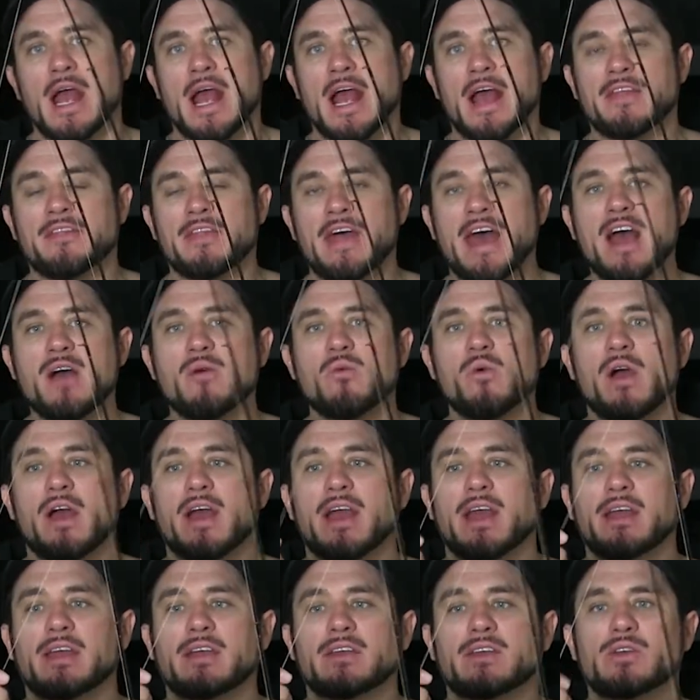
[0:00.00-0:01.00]
And that
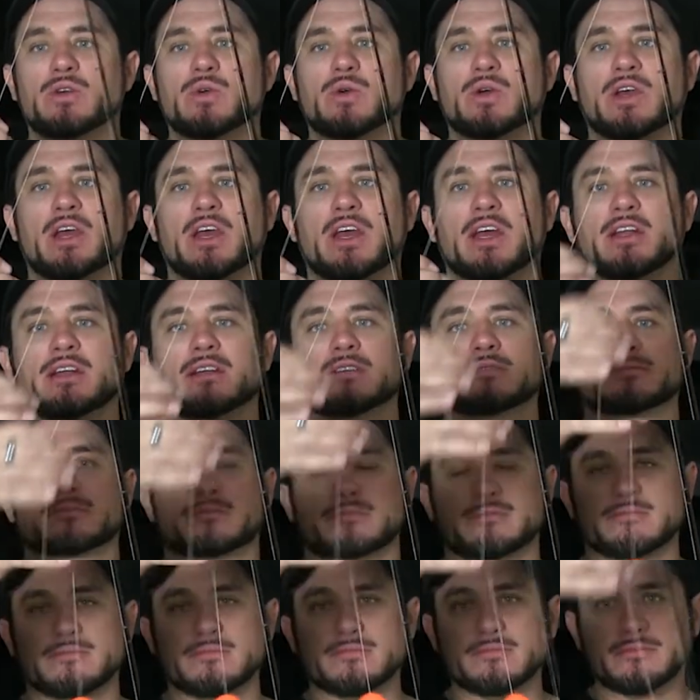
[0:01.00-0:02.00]
way you can,
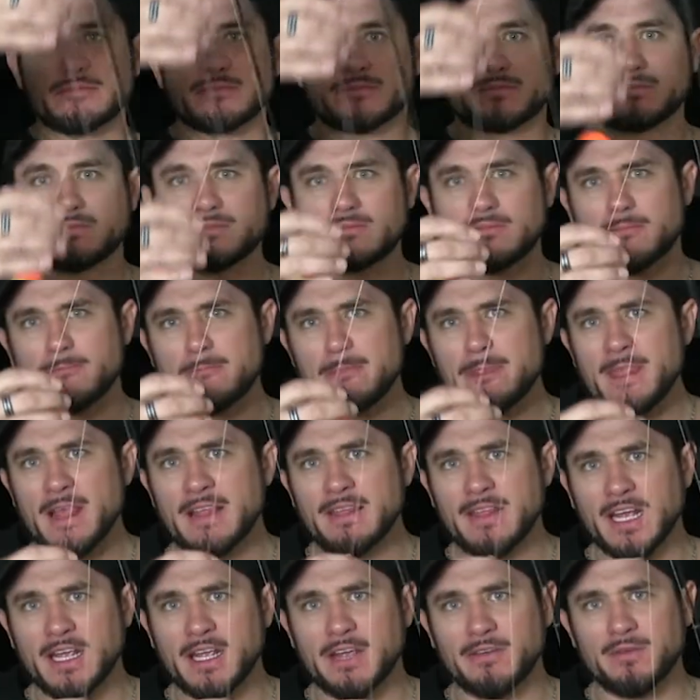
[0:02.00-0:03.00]

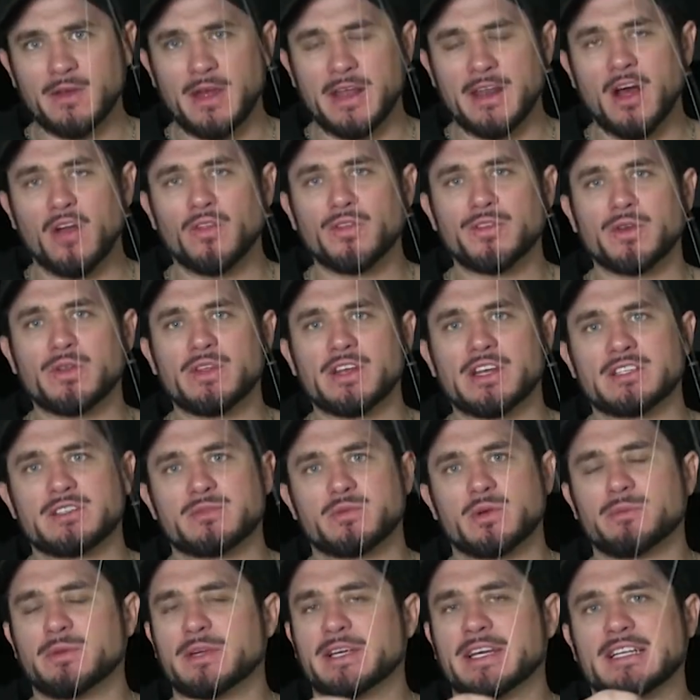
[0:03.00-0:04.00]
like if, and I'll do
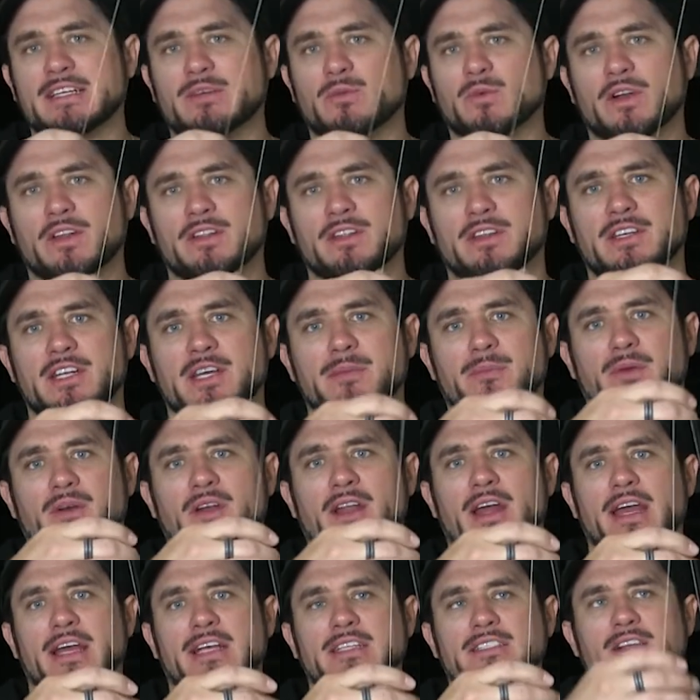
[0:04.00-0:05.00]
this when we get to one of the deeper
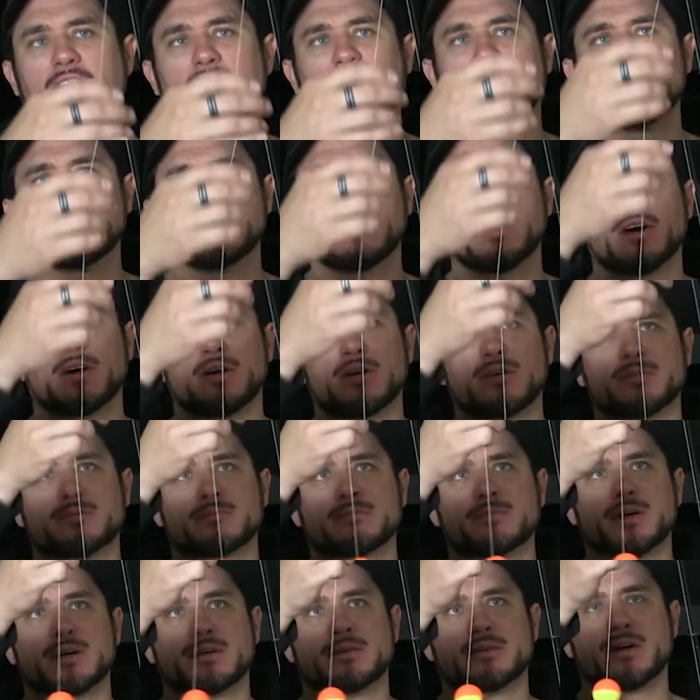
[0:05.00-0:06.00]
lakes, I'll,
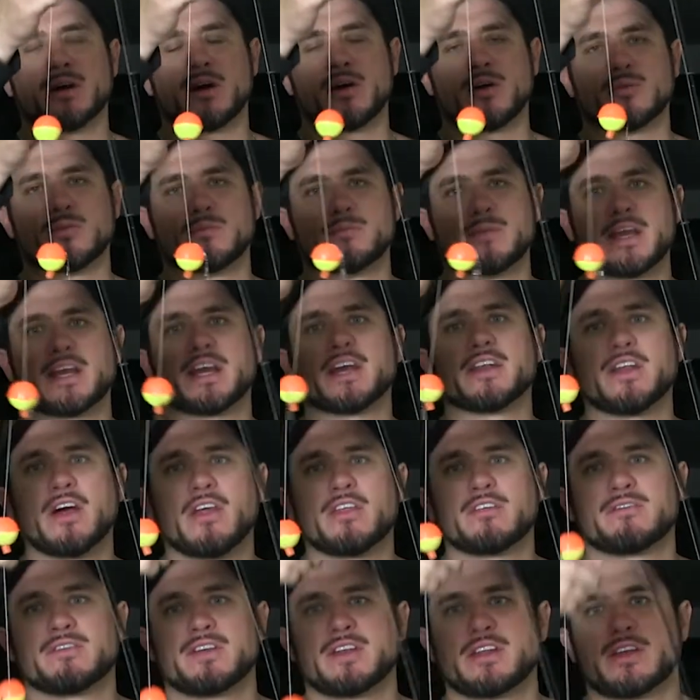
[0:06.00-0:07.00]
I'll, I'll make
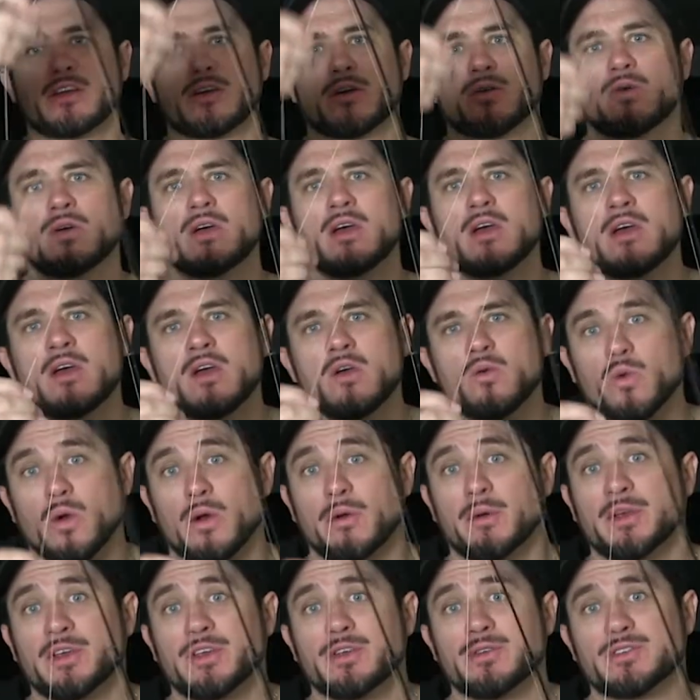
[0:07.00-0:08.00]
another video
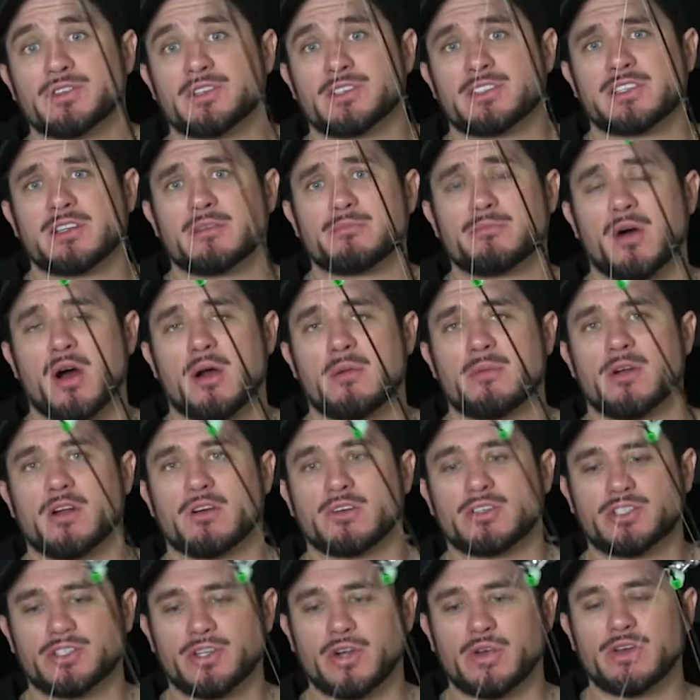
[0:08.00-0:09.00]
where we use a slip bobber and
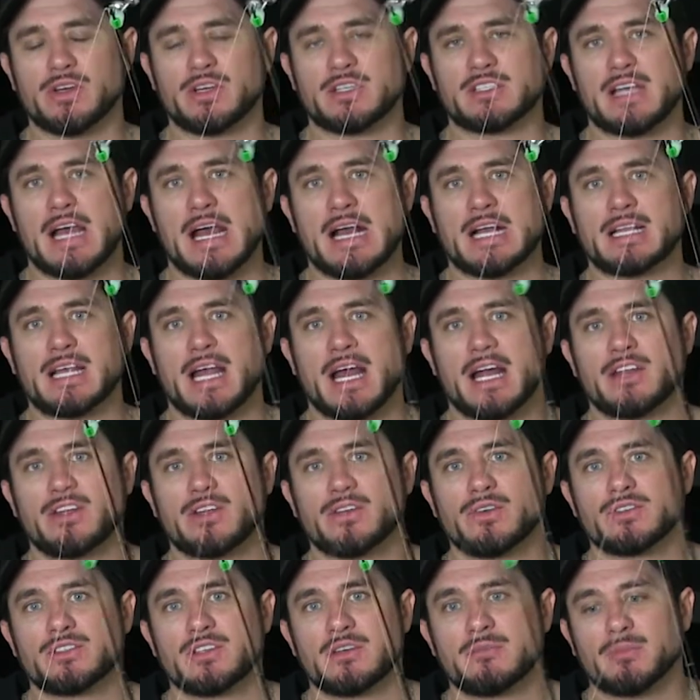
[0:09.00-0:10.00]
I'll show you exactly how to
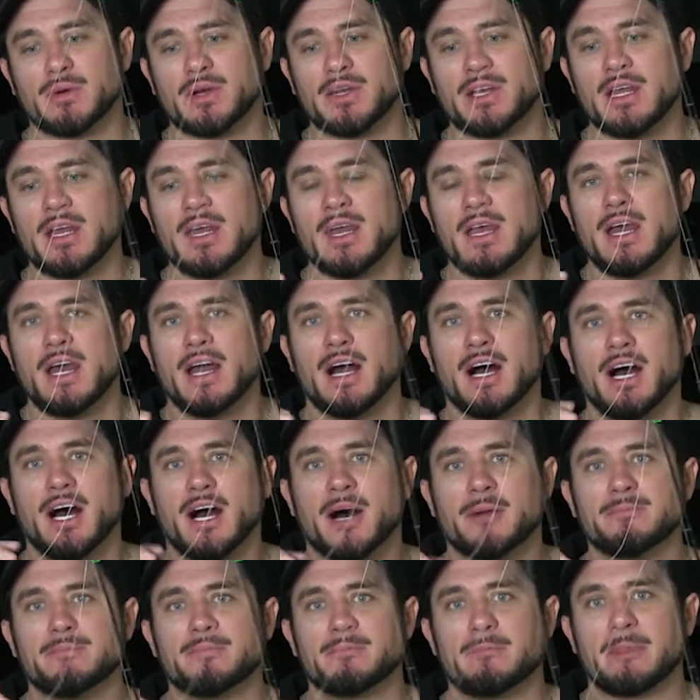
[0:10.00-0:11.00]
use it, but
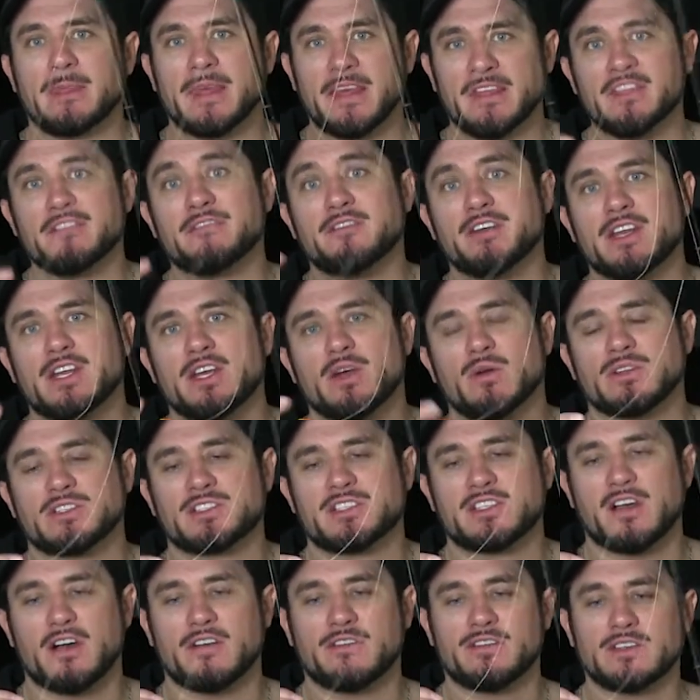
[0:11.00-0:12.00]
um, in the video
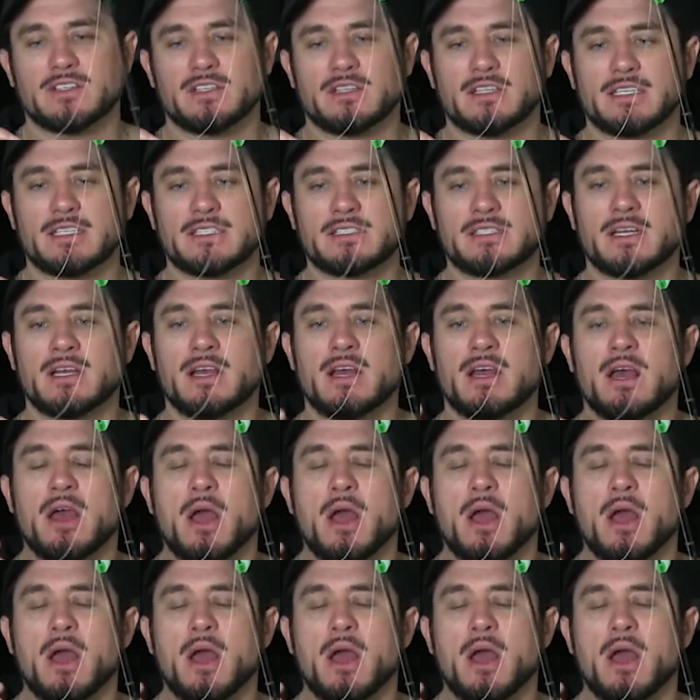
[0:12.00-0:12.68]
itself at least.